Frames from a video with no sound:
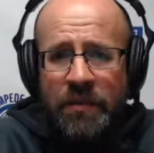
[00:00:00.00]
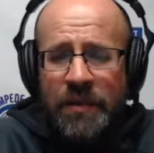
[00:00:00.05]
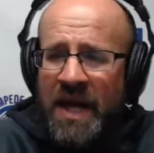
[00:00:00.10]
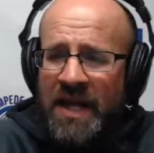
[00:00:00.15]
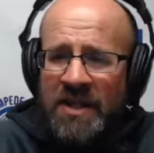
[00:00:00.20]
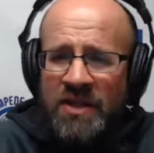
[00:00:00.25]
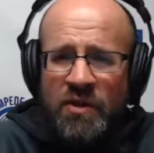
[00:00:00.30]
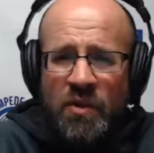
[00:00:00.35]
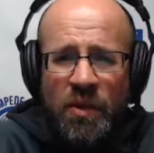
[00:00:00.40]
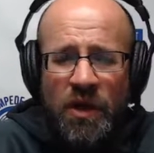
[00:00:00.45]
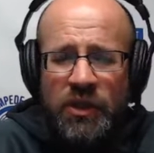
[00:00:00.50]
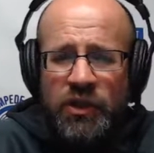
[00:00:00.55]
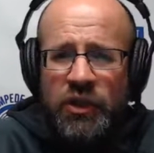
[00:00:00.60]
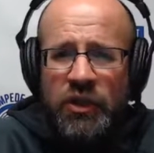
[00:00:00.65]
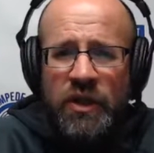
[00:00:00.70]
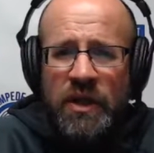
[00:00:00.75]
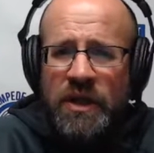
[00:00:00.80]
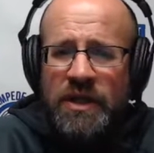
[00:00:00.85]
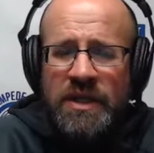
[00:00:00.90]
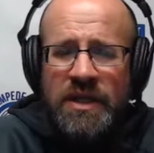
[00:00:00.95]
Not so much.
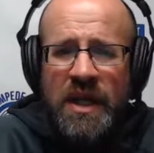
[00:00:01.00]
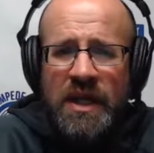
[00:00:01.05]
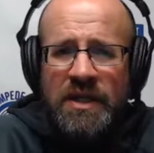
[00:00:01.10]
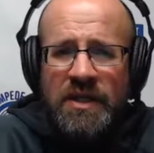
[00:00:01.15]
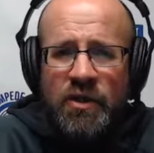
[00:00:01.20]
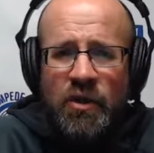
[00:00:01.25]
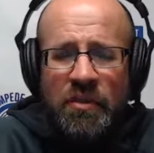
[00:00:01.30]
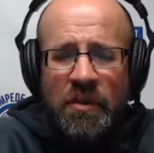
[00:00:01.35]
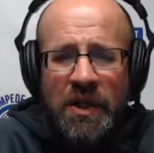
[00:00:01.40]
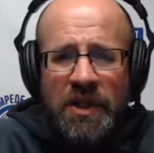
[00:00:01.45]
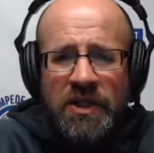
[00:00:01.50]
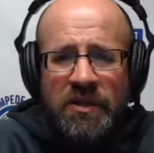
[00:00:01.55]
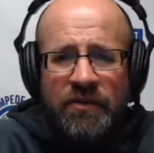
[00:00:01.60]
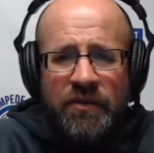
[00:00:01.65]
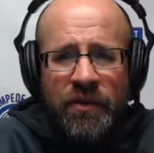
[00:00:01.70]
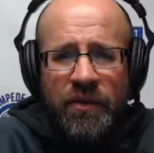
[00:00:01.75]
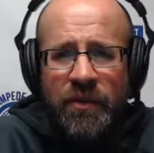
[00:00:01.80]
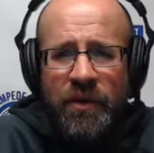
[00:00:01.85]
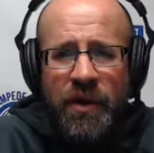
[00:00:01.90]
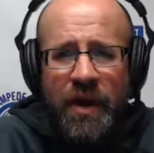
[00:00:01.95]
It's not so much
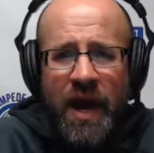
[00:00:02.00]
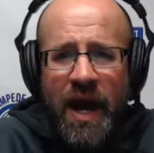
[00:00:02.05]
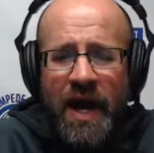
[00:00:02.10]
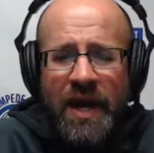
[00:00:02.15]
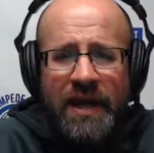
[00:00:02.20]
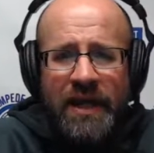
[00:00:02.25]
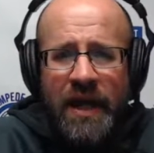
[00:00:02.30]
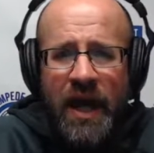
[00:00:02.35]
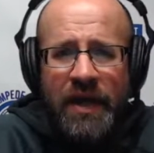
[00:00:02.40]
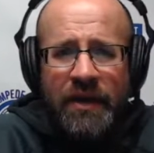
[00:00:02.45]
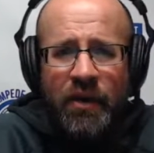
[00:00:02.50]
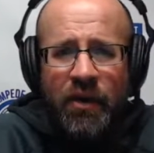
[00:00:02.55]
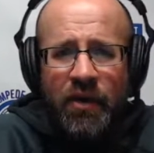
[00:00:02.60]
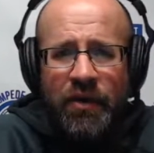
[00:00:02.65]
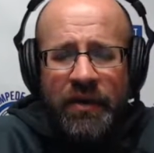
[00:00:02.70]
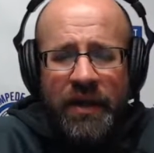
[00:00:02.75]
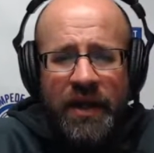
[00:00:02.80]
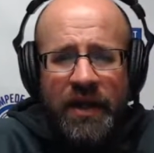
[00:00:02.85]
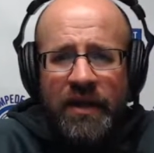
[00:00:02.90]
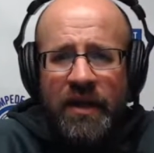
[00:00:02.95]
of the height, I don't
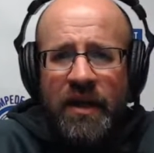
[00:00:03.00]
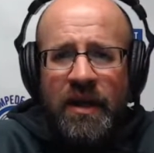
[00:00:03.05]
think.